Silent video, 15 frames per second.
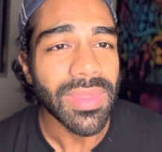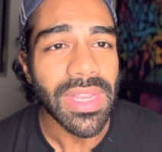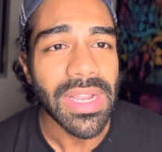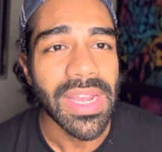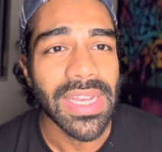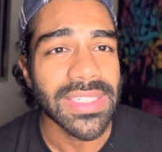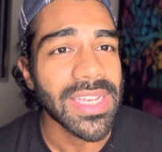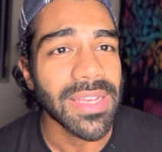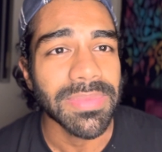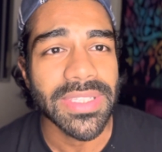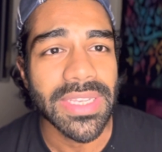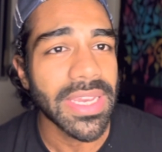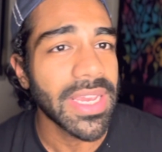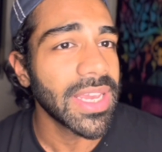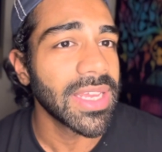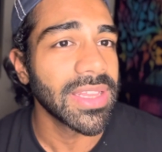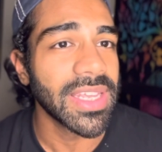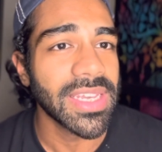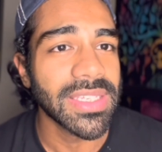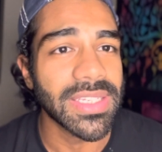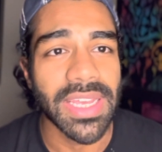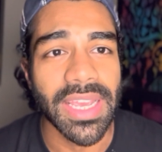as I'm seeing
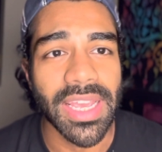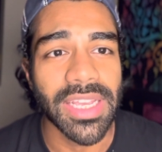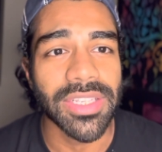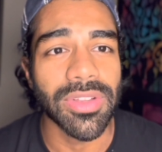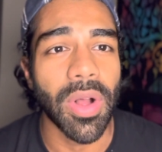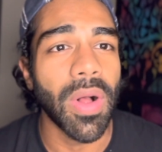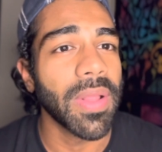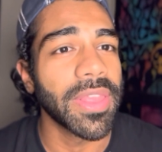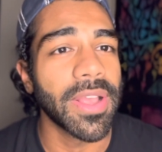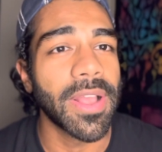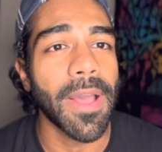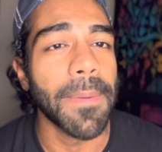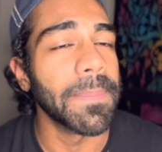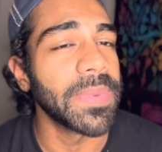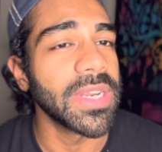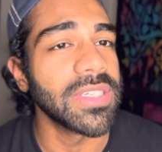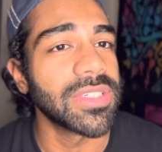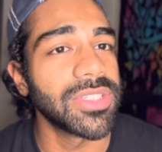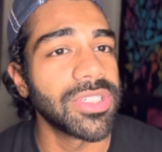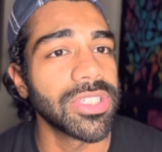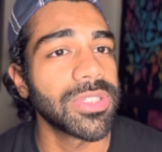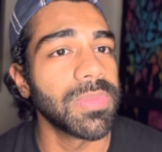these days, all the companies are
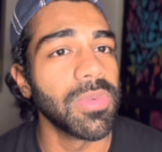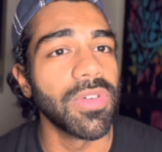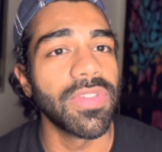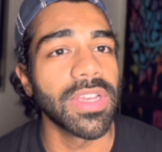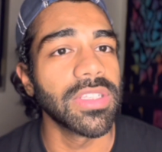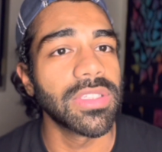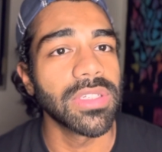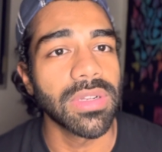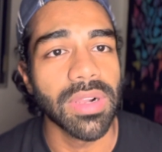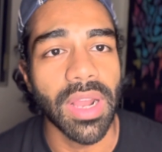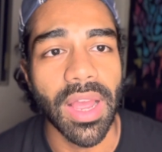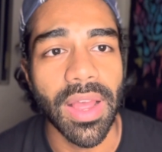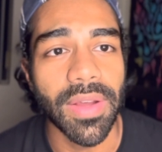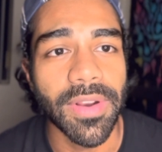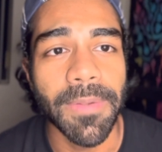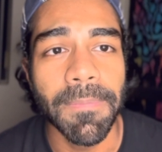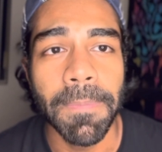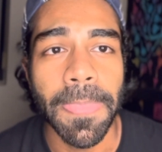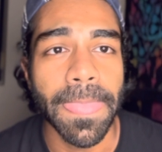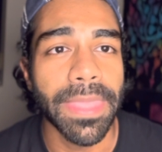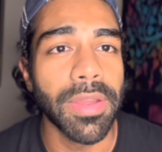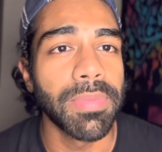just moving into cloud.
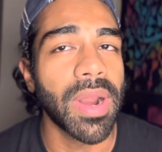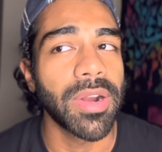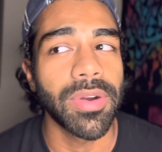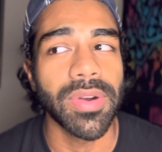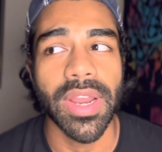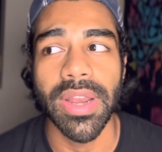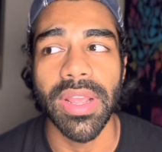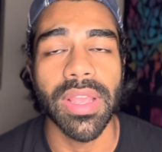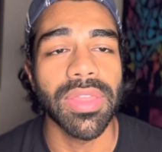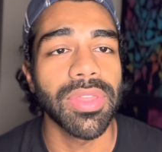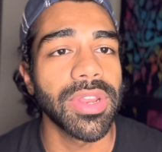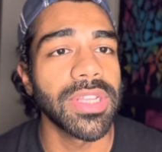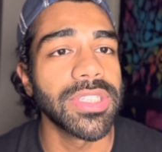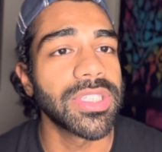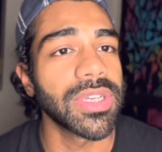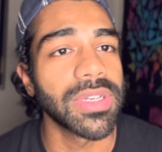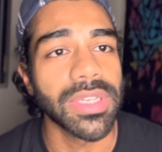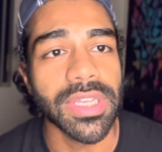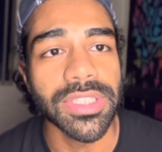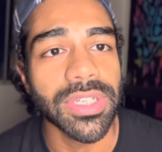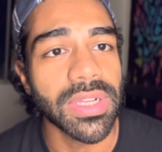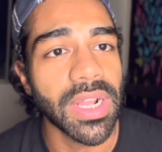They're migrating
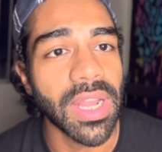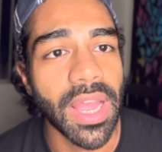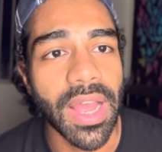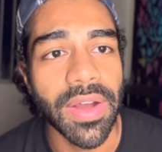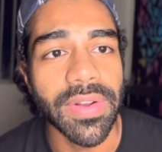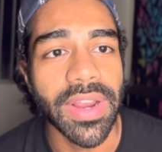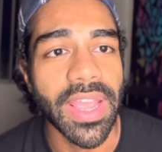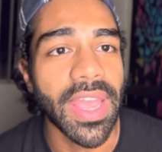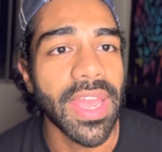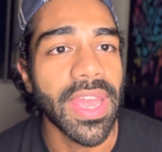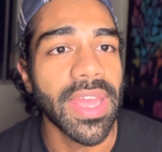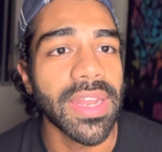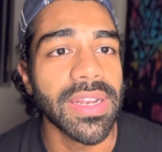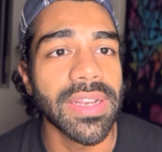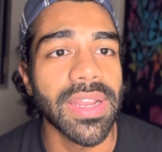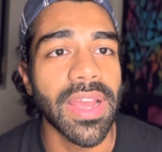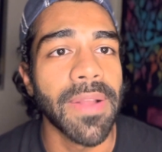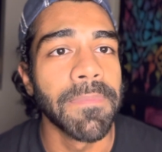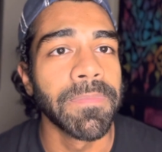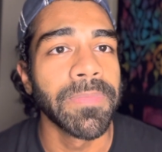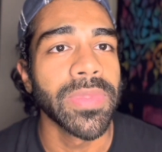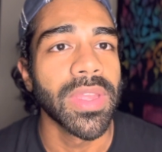into cloud, and
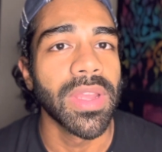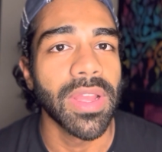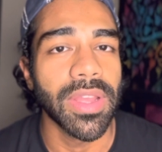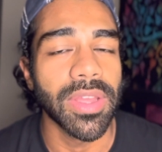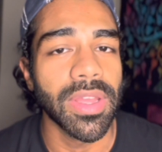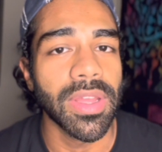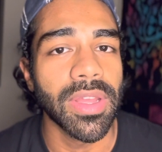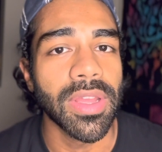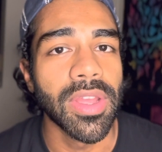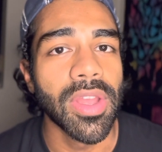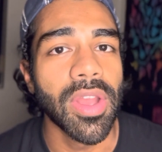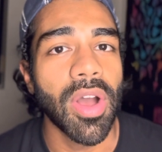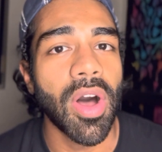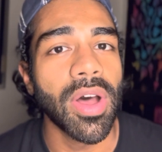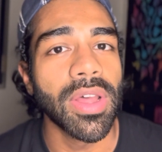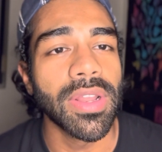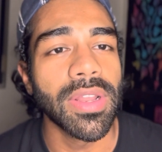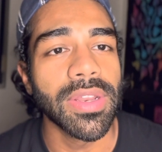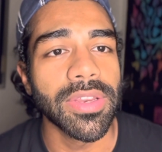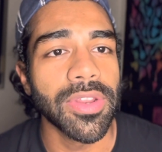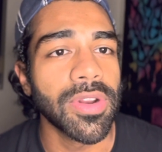on